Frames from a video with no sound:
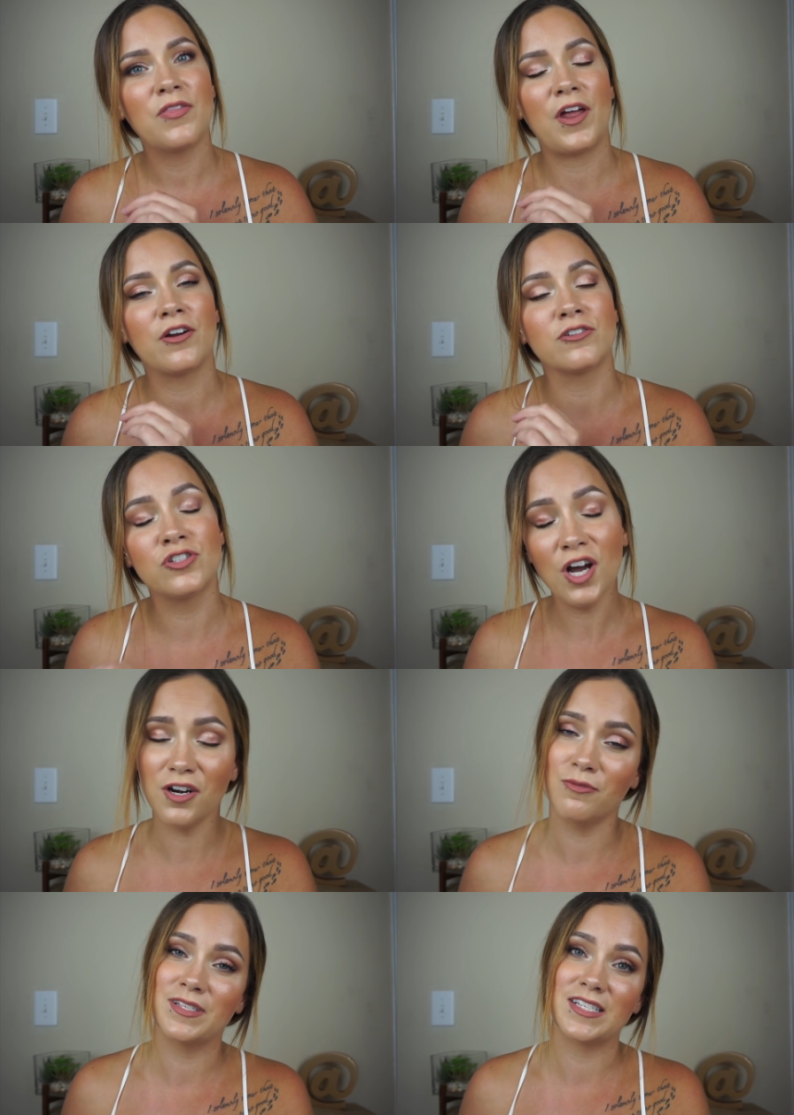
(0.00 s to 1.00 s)
that her
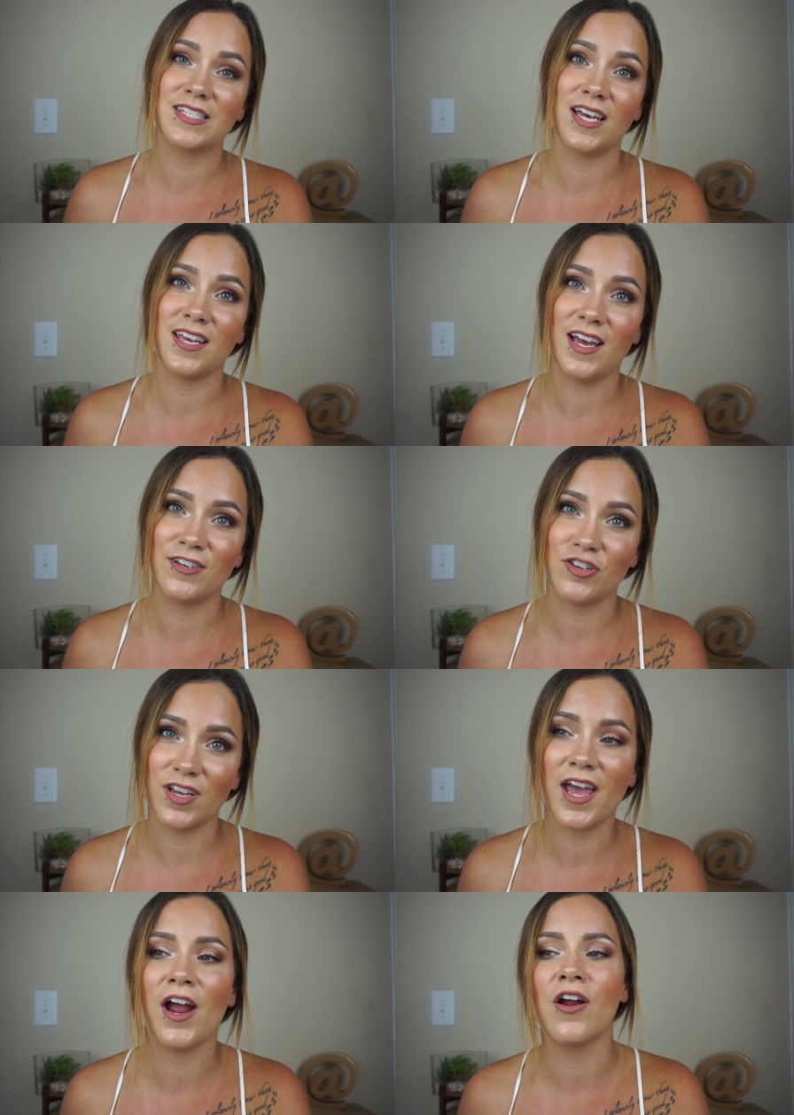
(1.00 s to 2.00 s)
daughter was in psychiatric
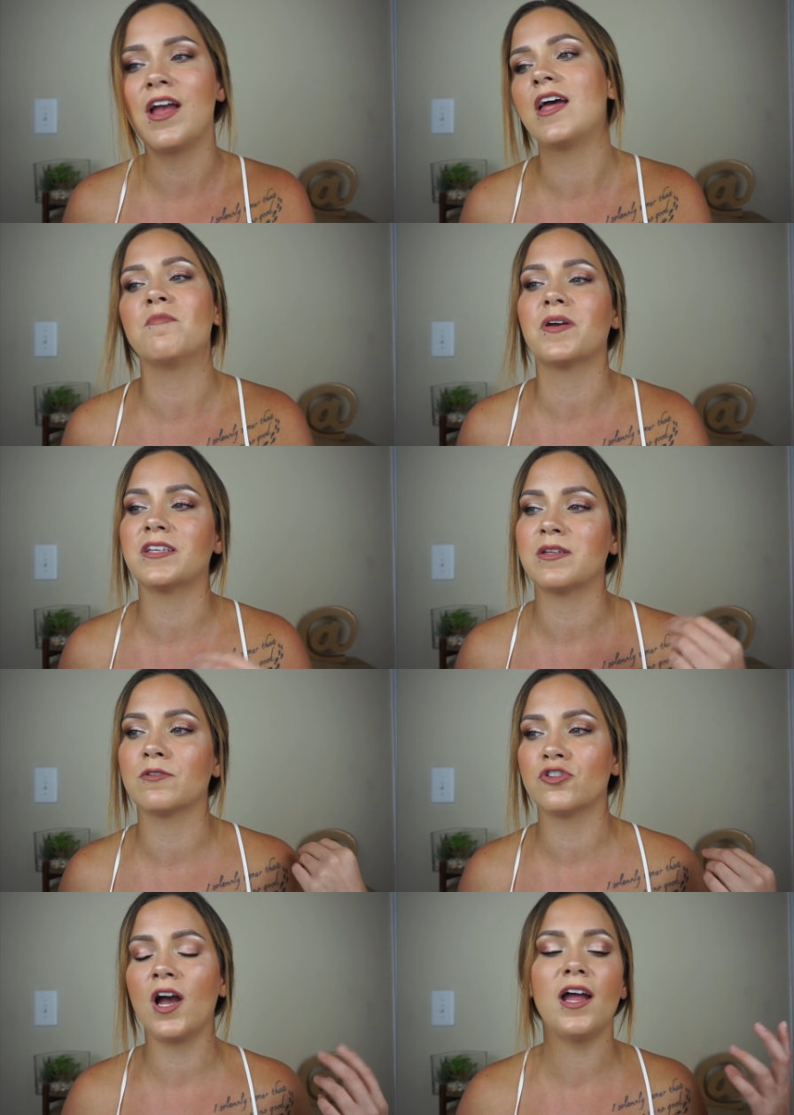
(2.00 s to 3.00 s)
care in because they were
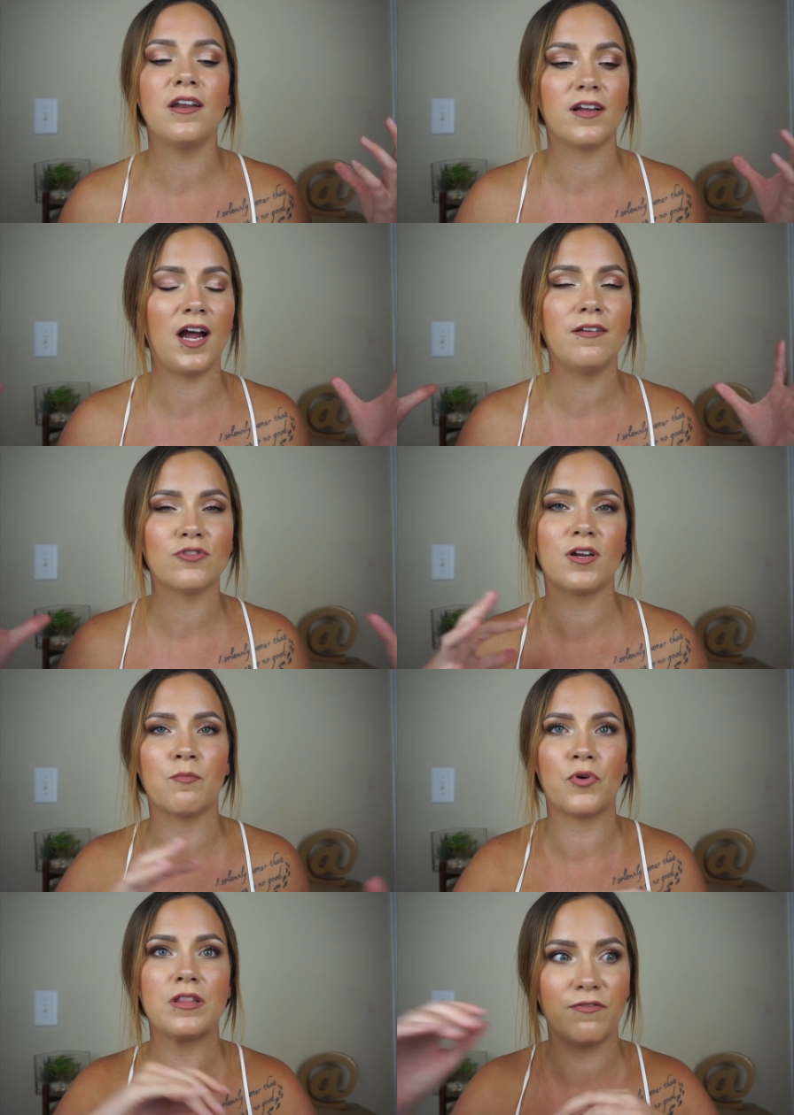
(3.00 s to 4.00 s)
trying, kind of trying to
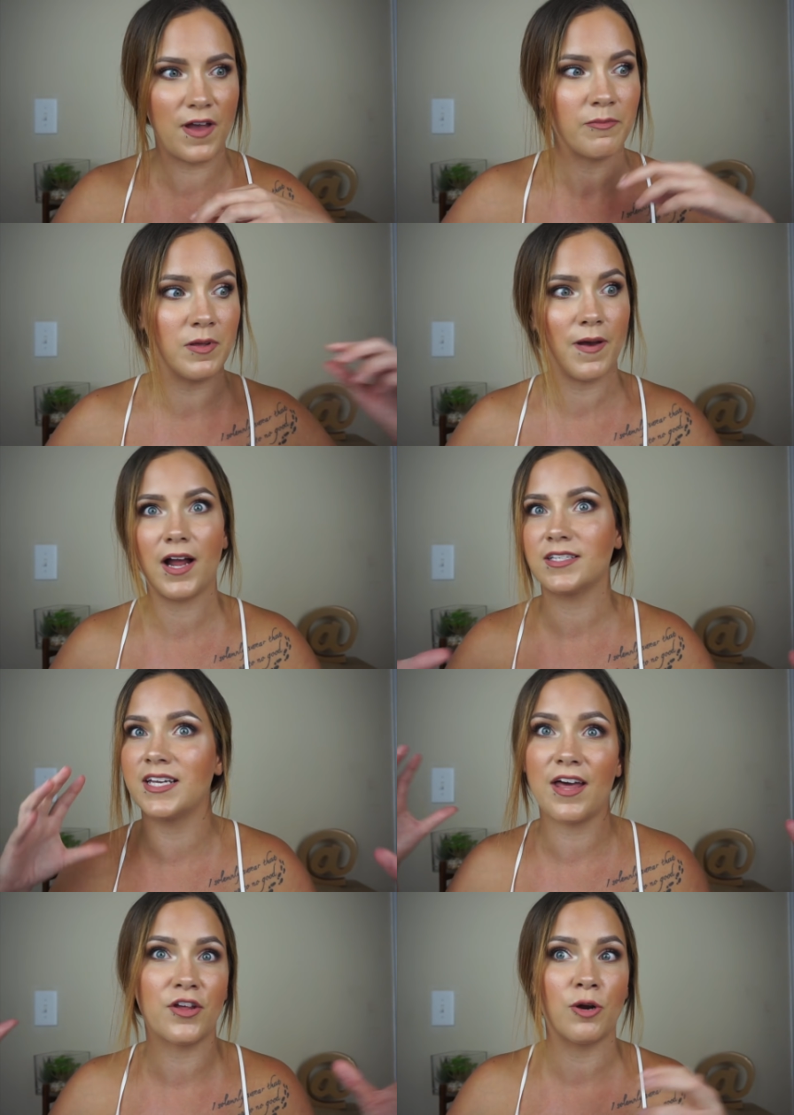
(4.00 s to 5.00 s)
bring the family back
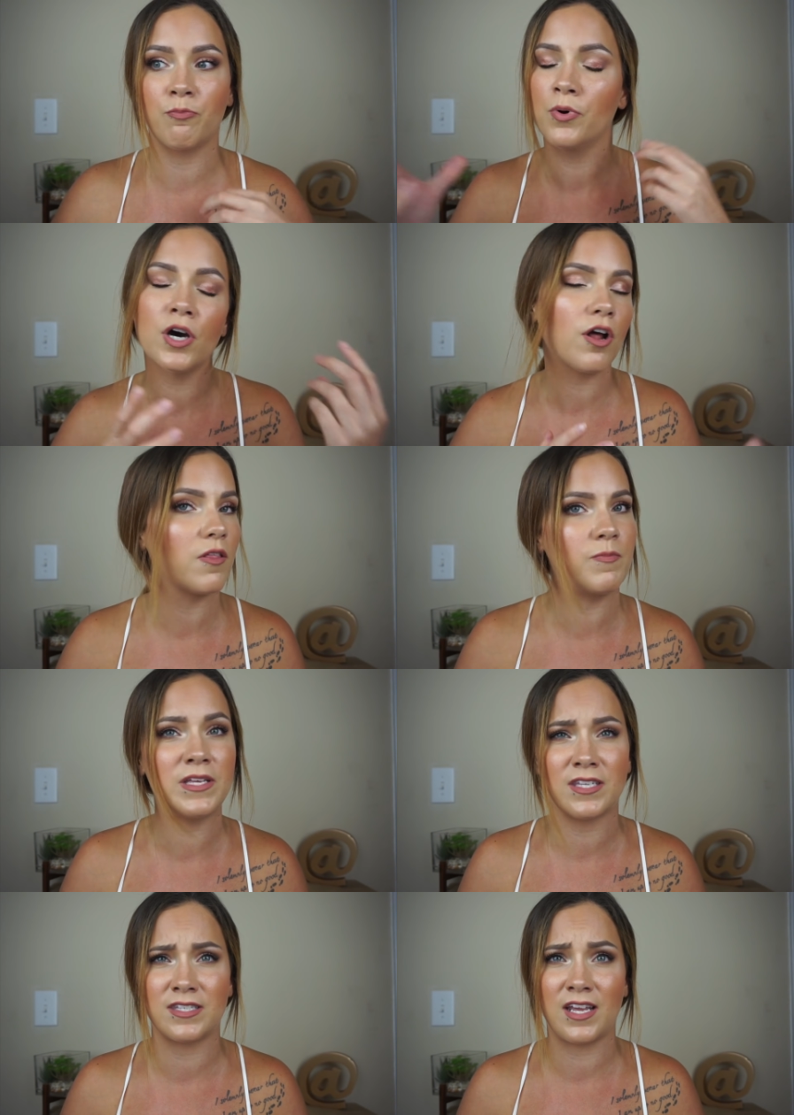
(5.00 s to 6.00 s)
together, put all the
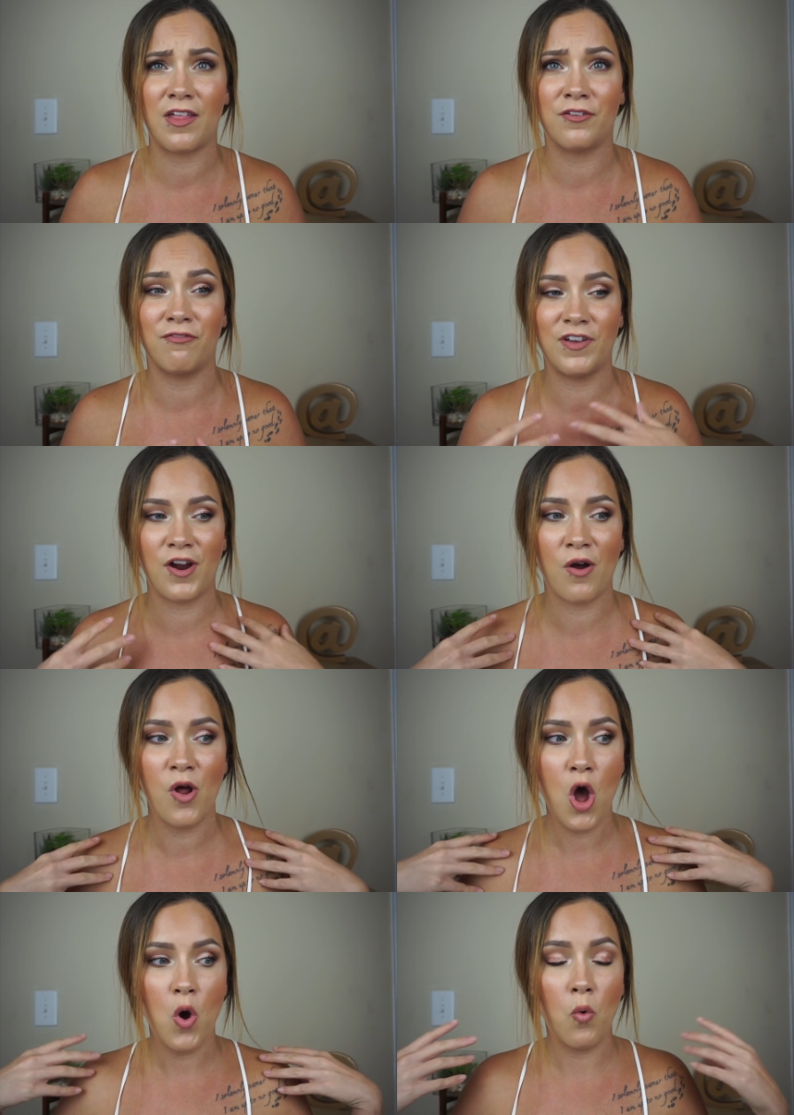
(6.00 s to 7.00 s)
pieces together to figure out
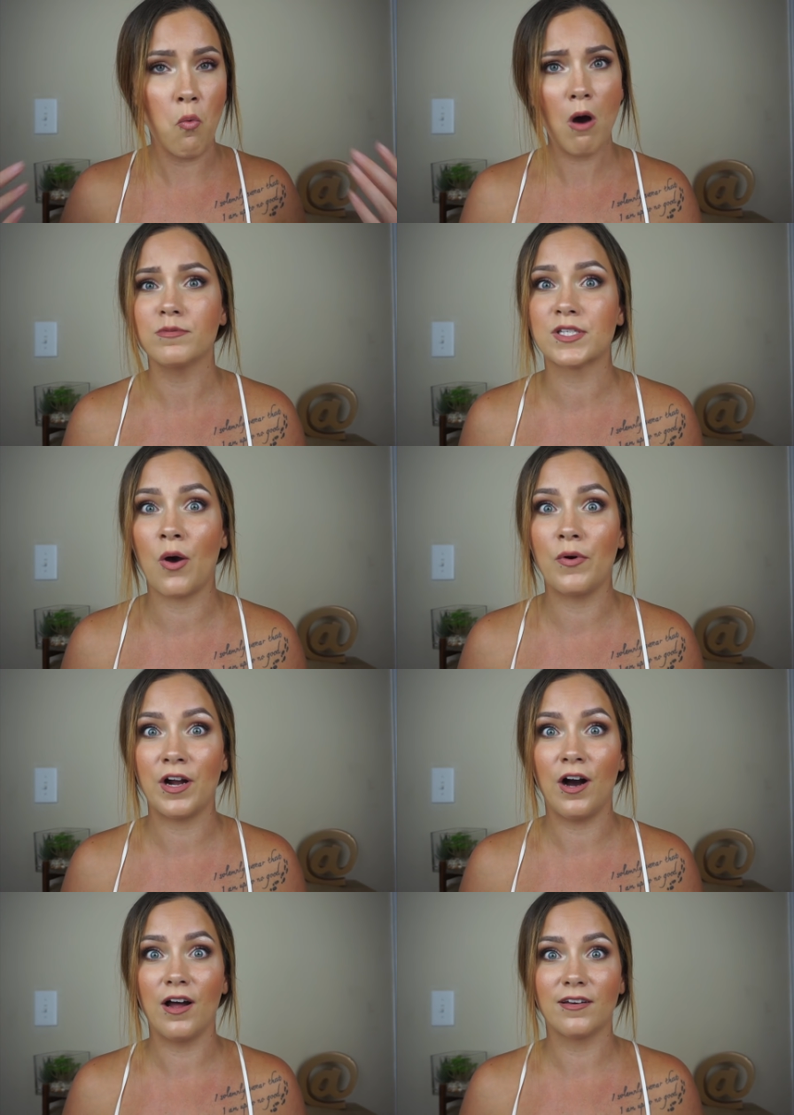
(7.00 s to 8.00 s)
what was going
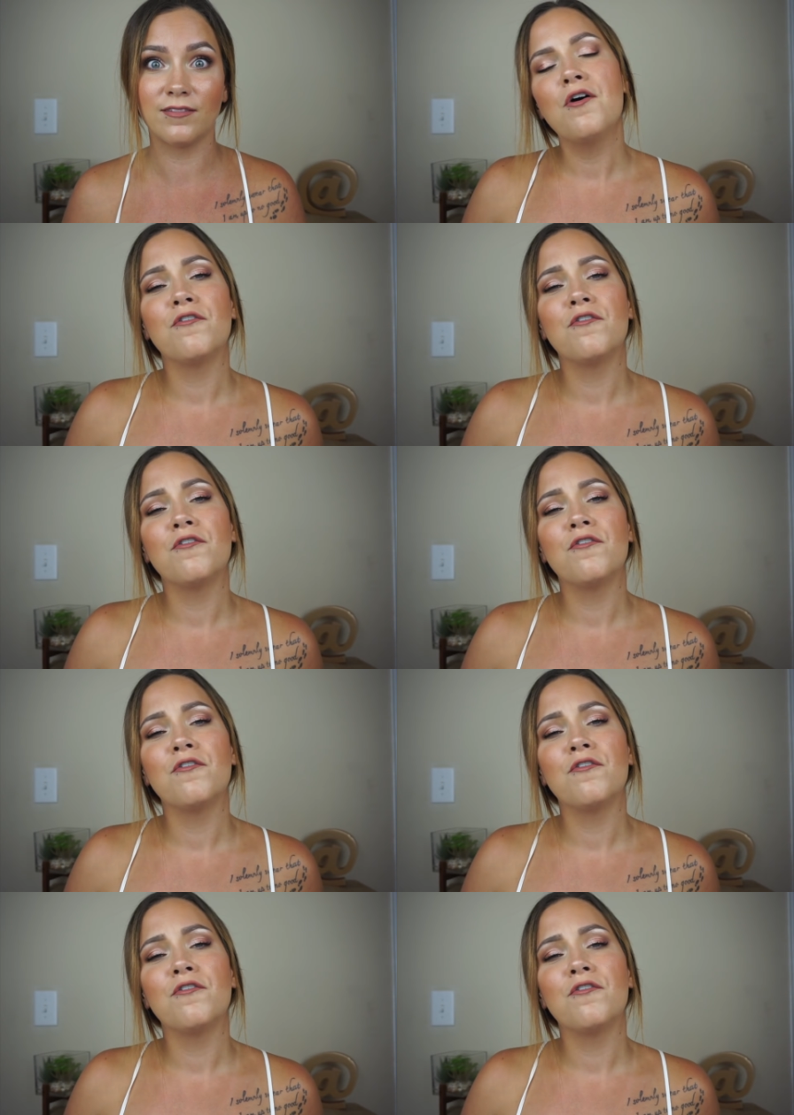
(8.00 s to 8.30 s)
on.